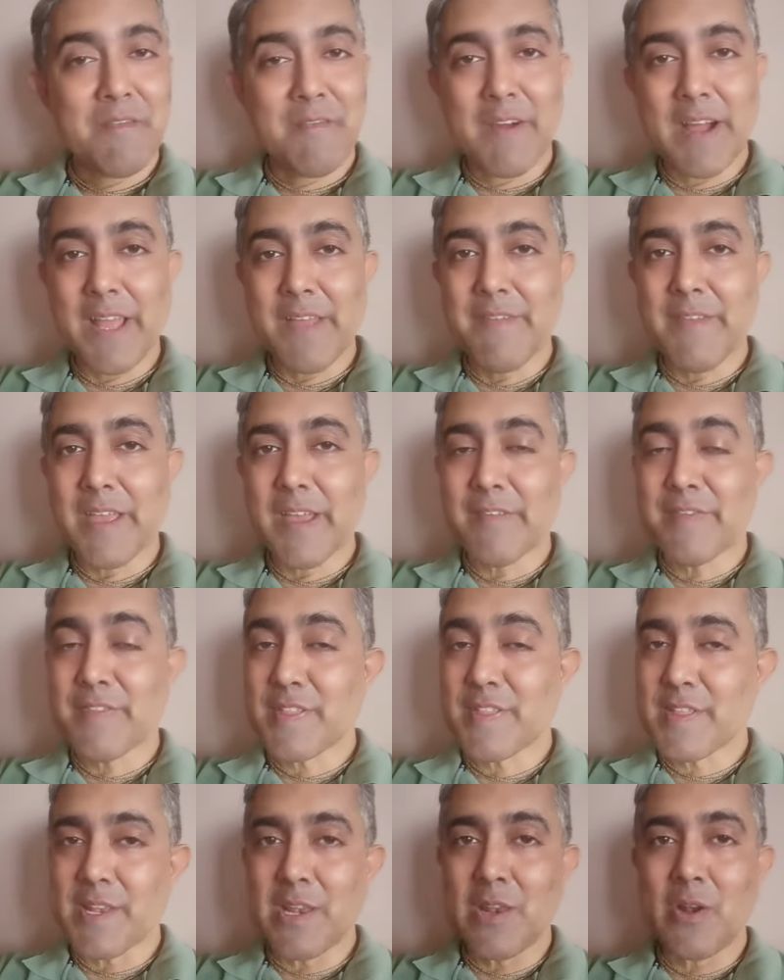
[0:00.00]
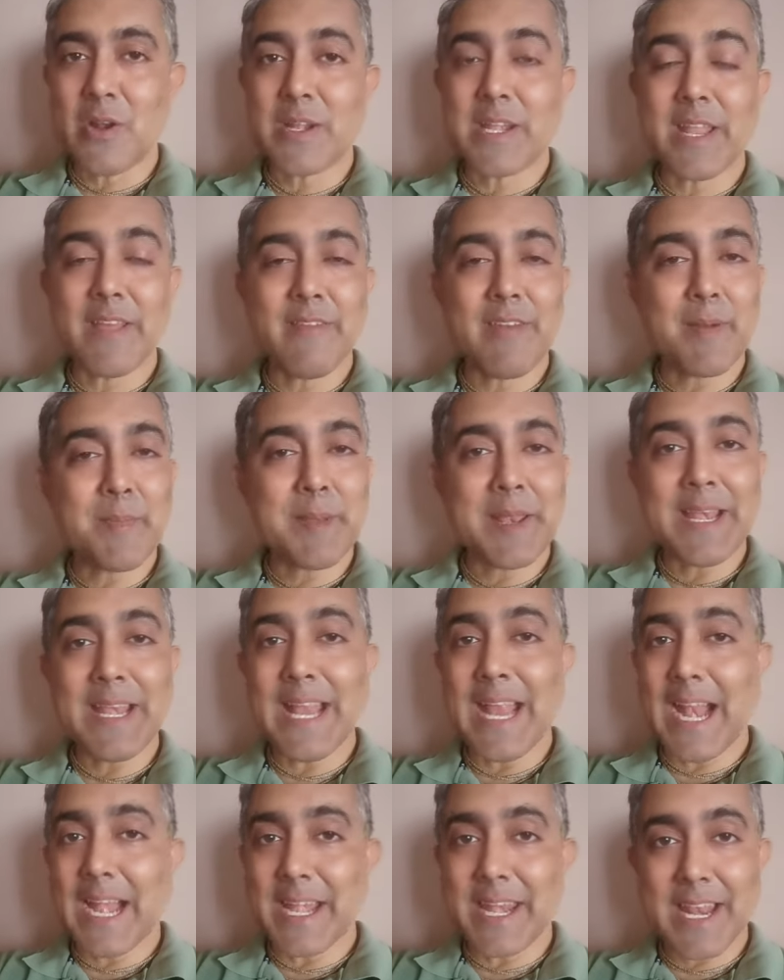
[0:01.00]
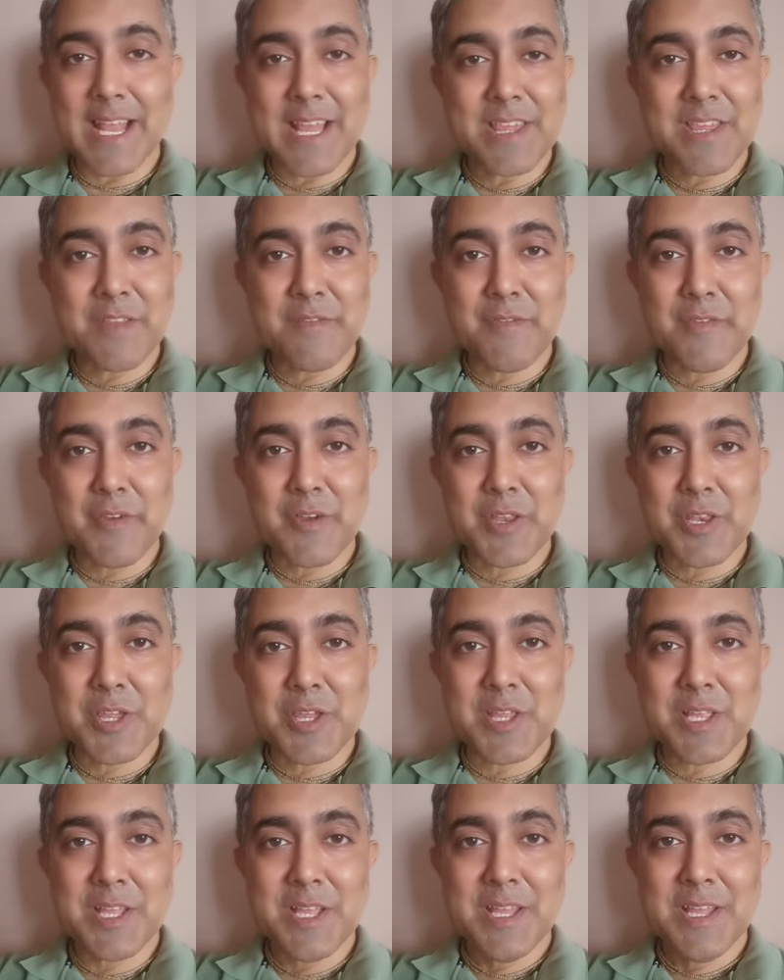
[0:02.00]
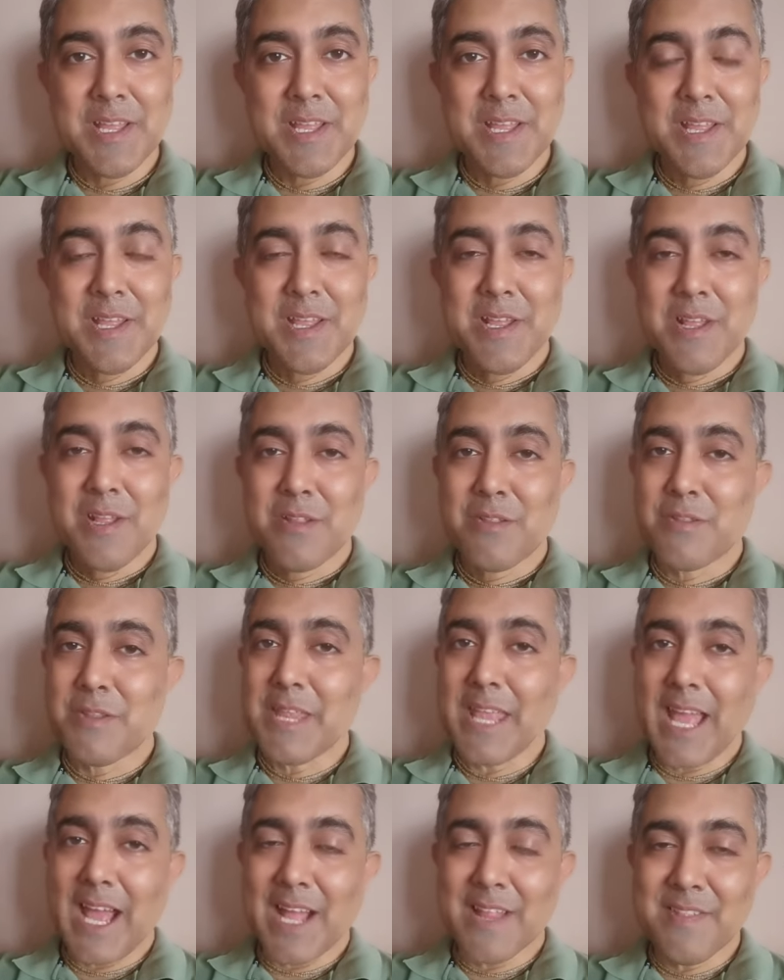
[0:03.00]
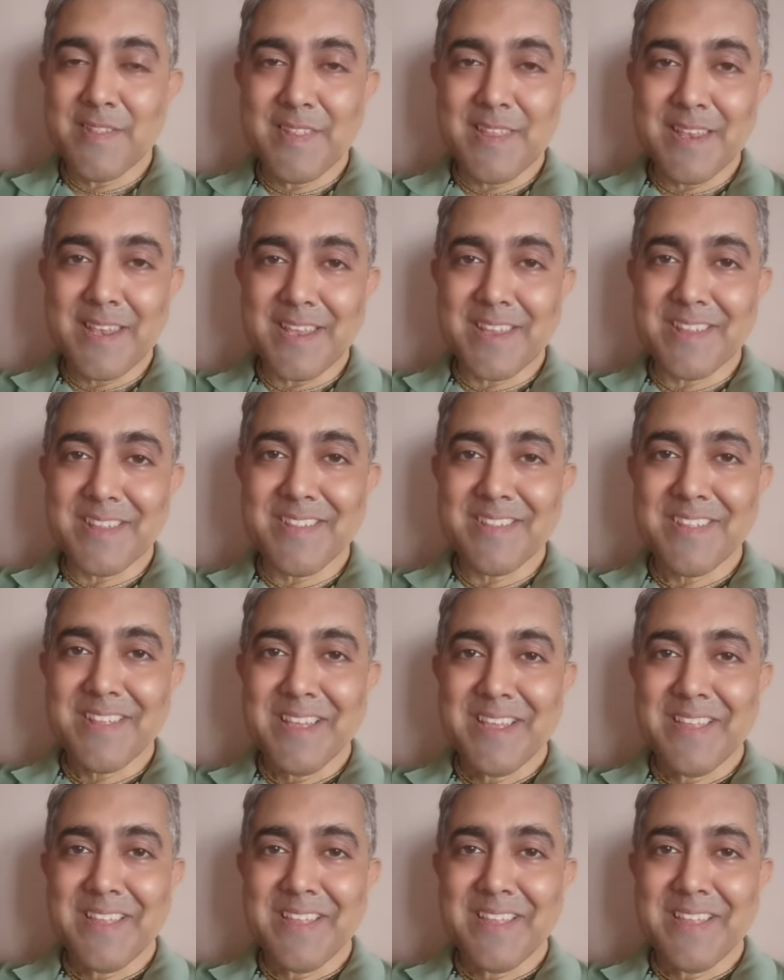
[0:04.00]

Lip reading: why we have still not developed any attraction for Krishna? So the answer is